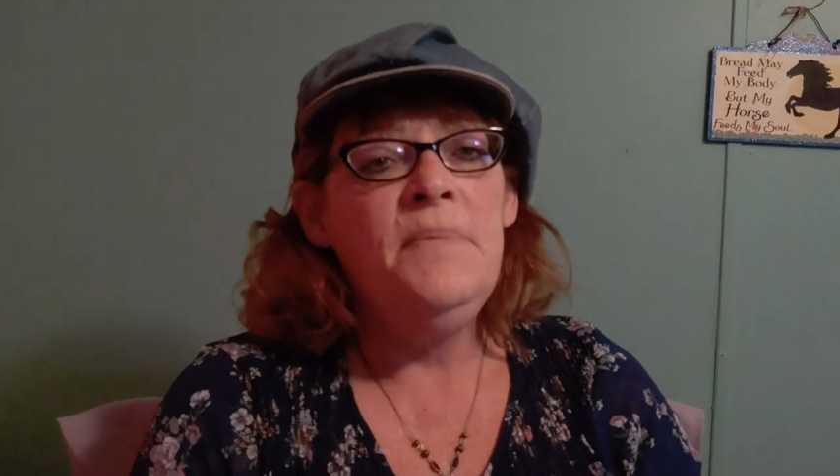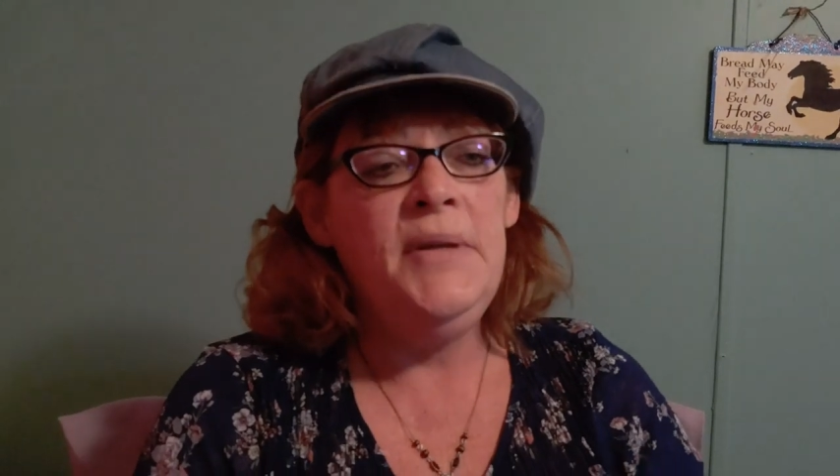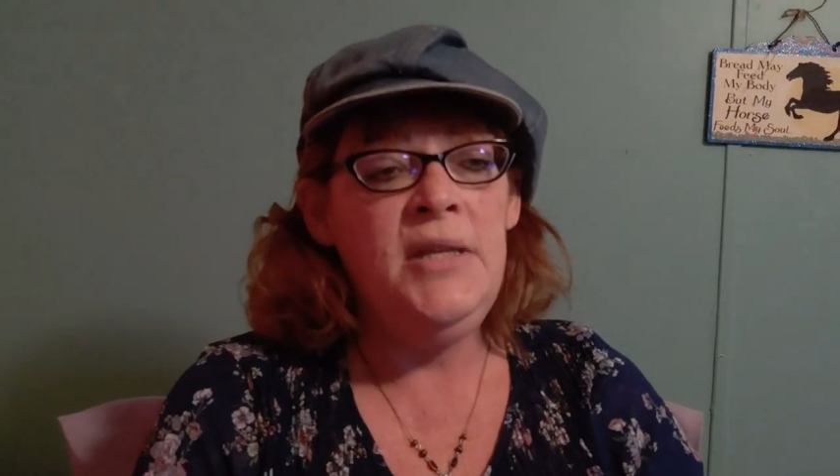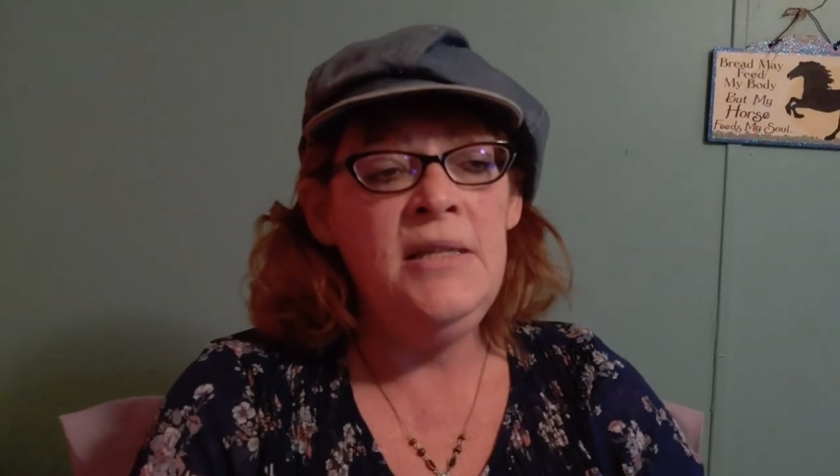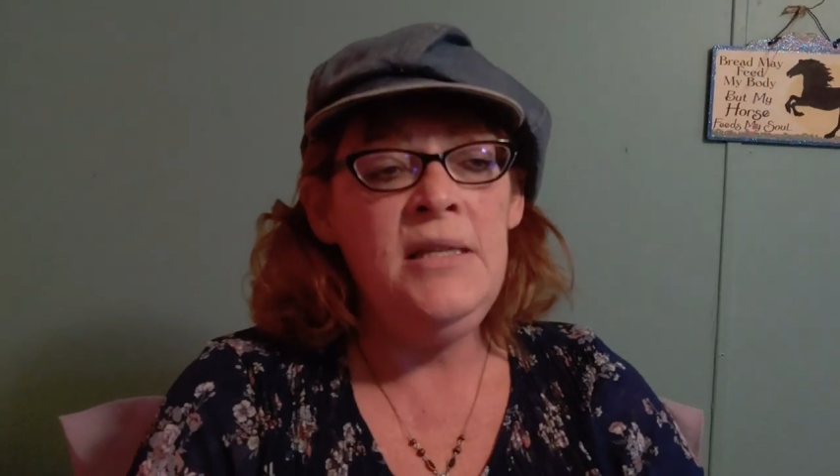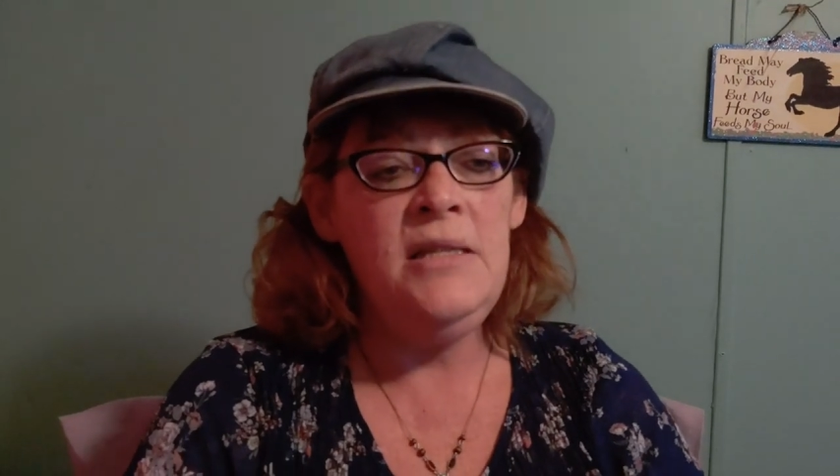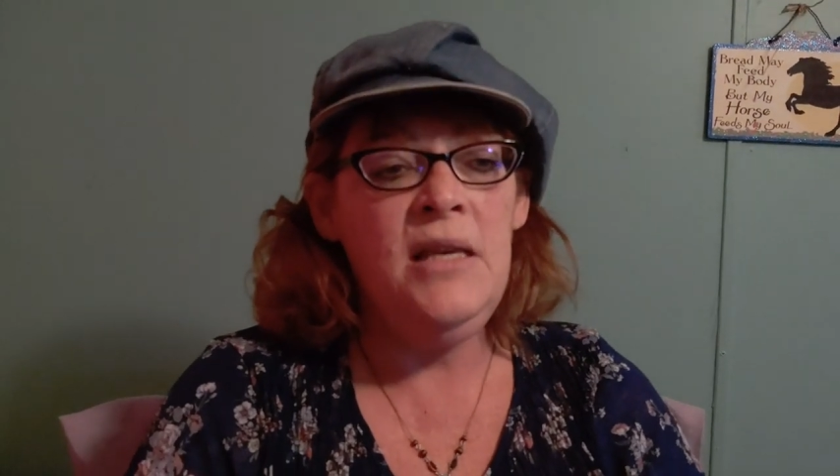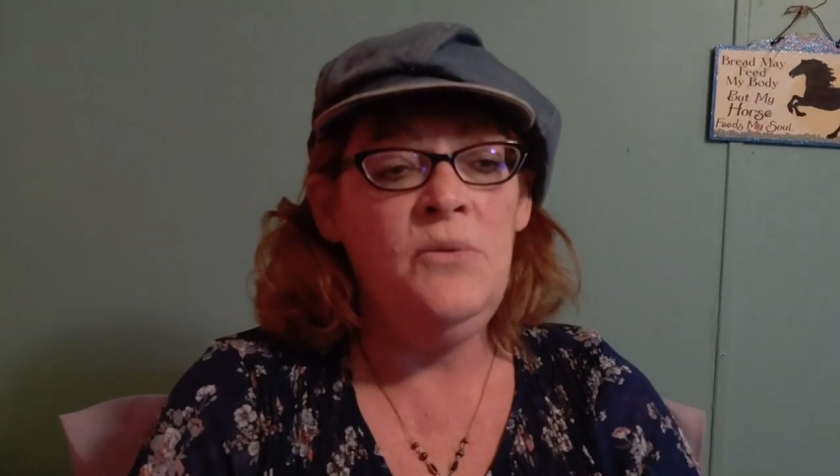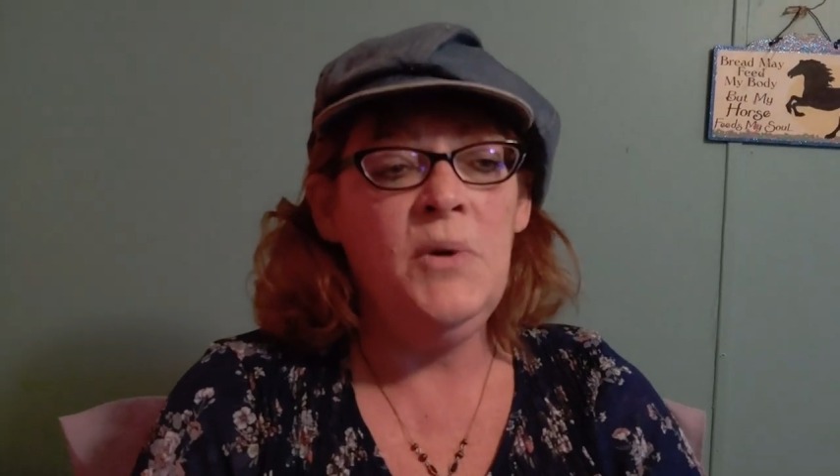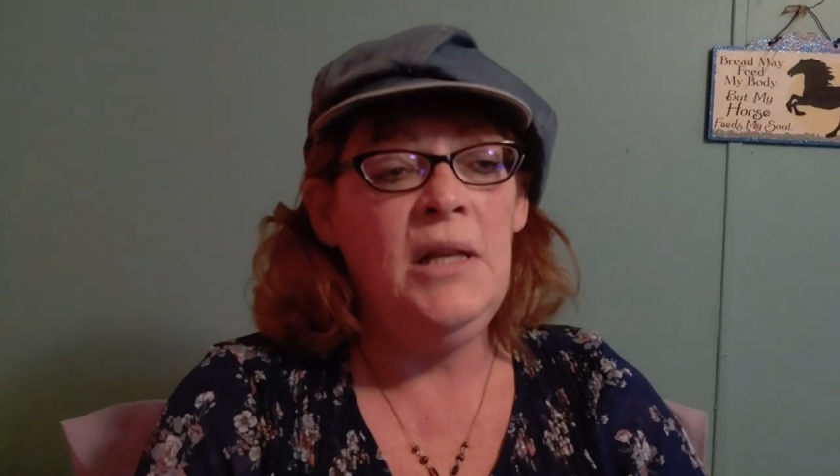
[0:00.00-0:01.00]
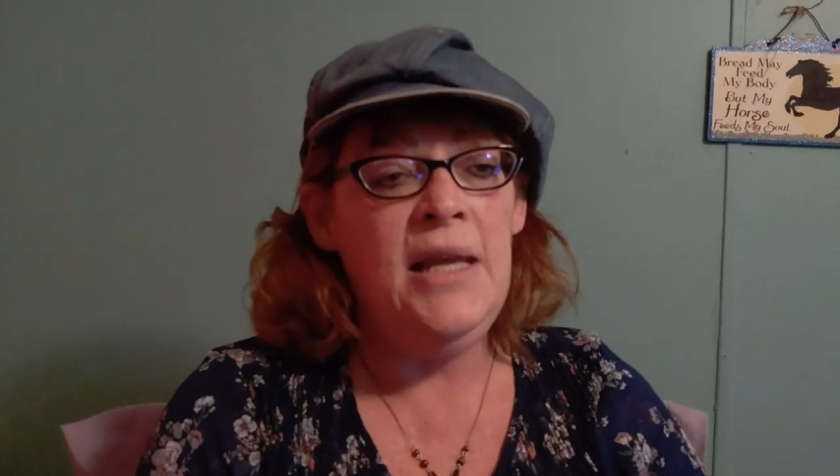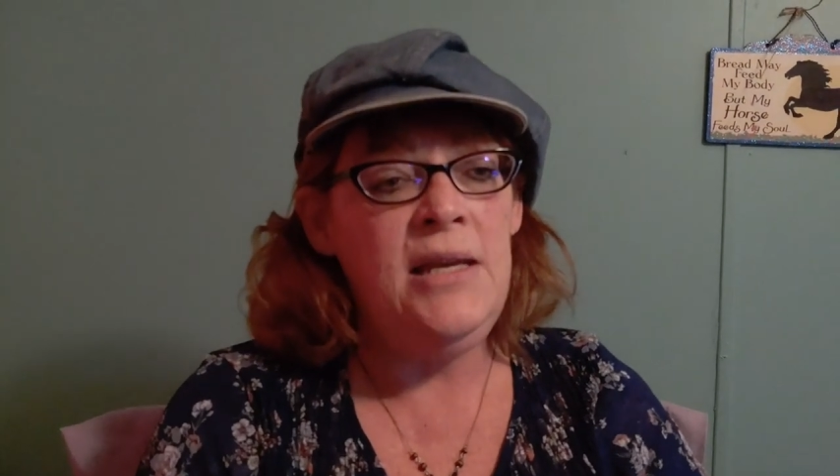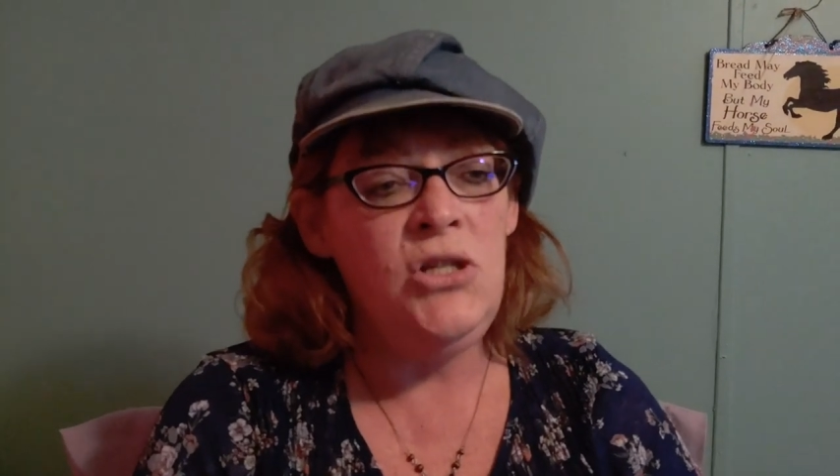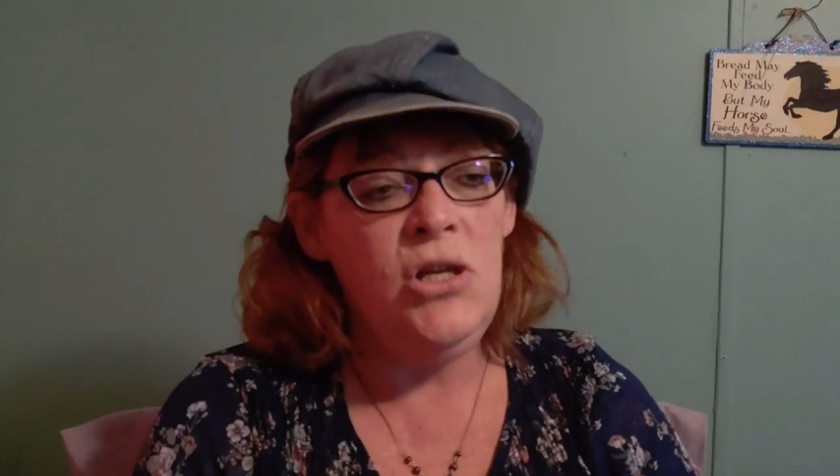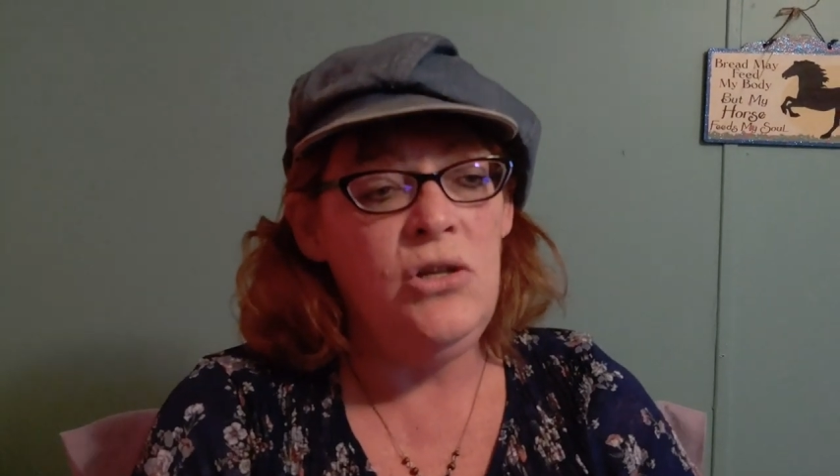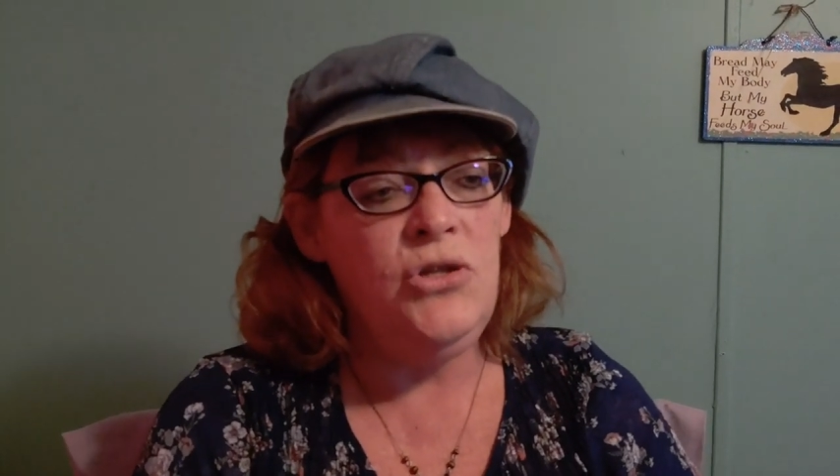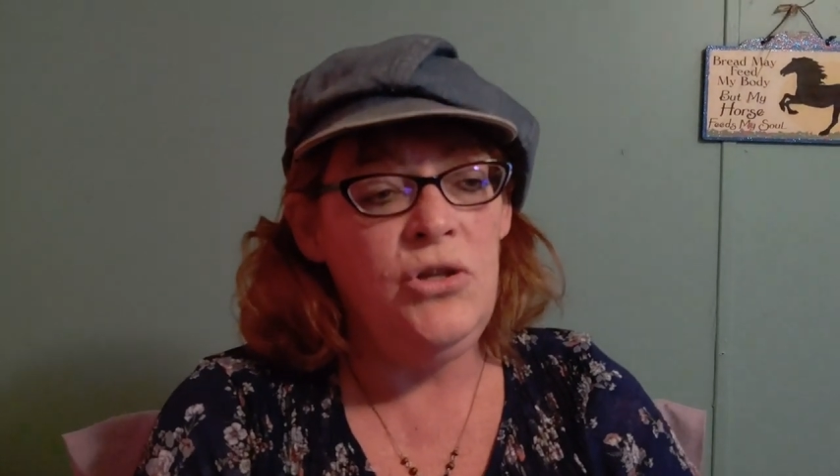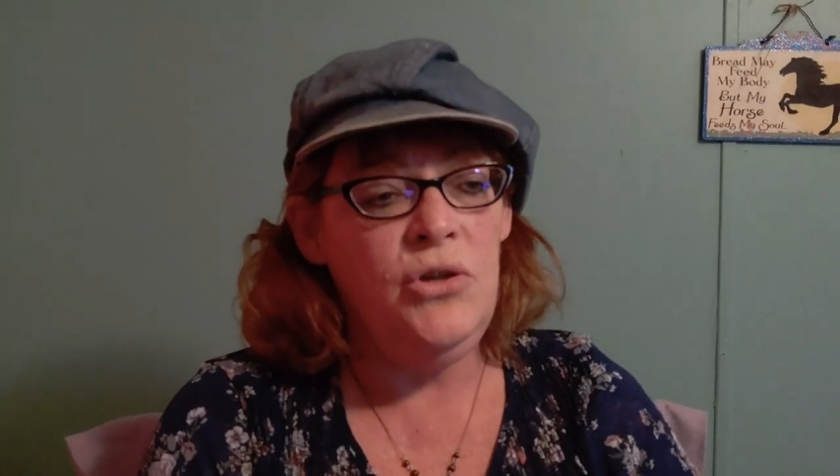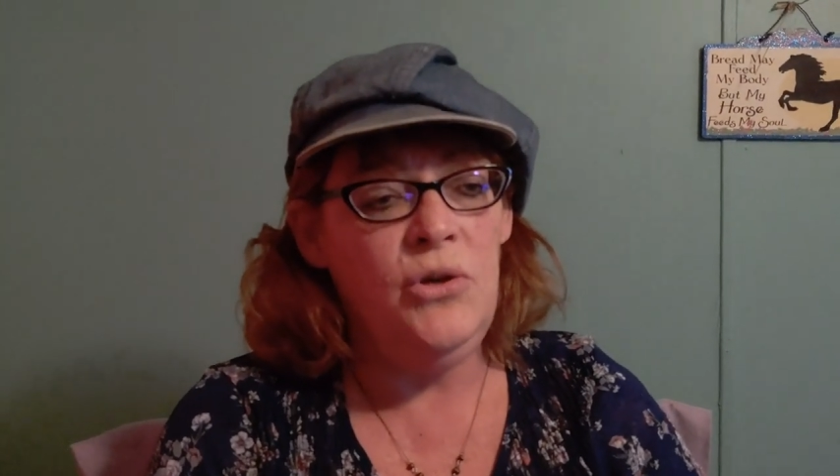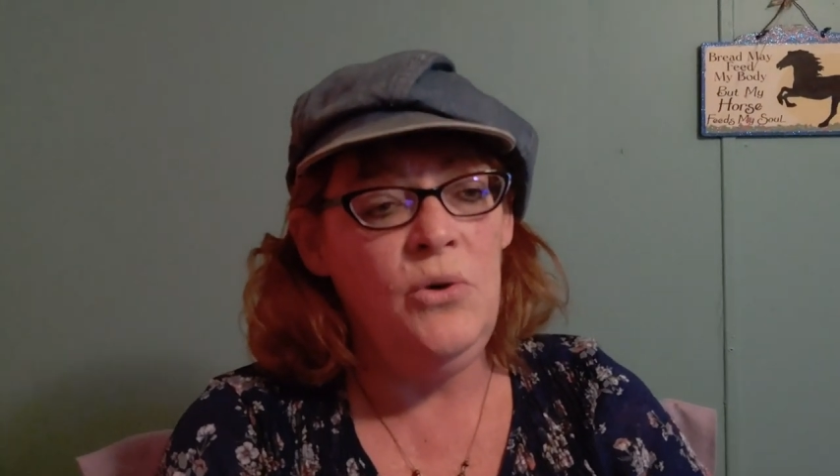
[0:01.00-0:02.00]
But this is in relation
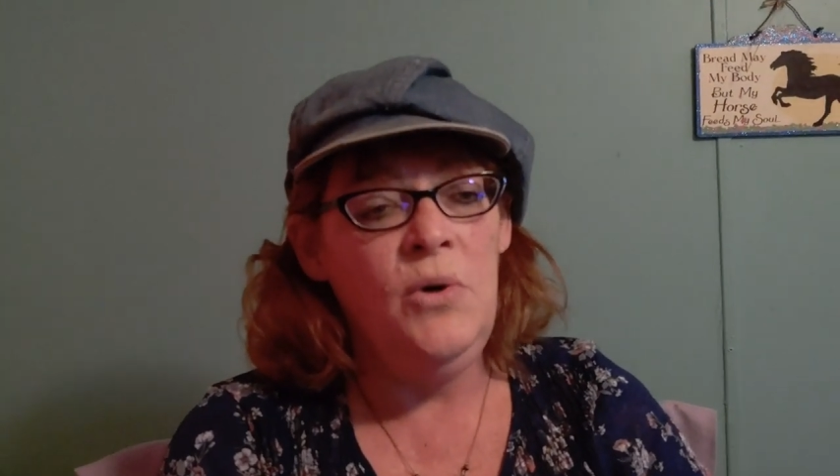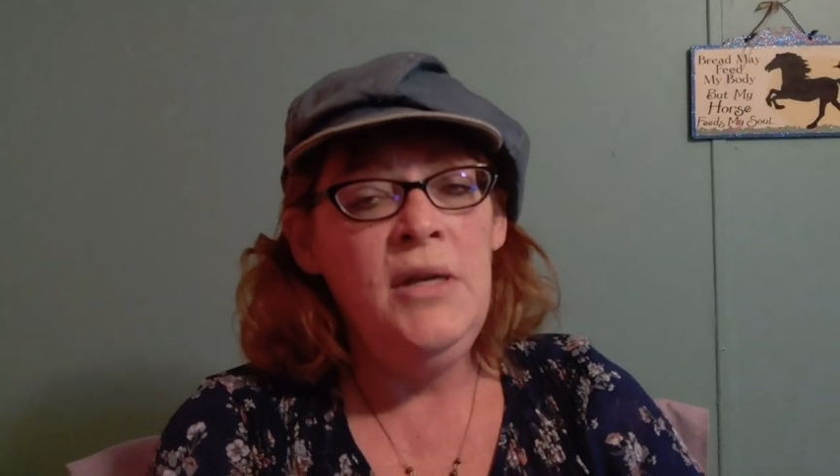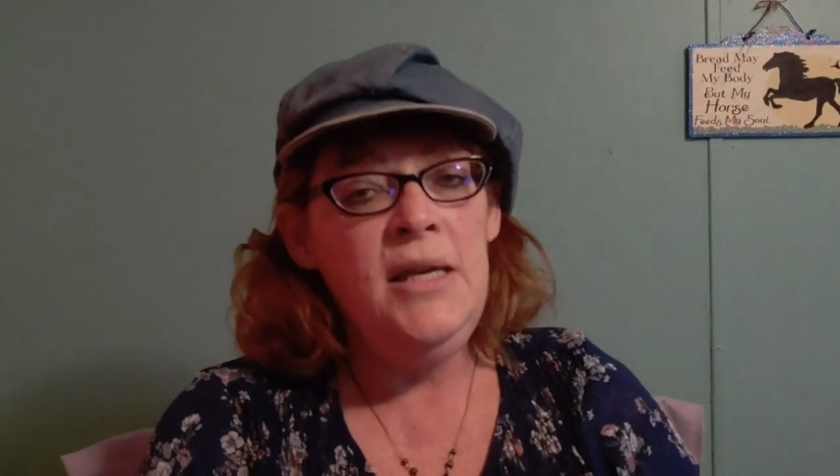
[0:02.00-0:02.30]
to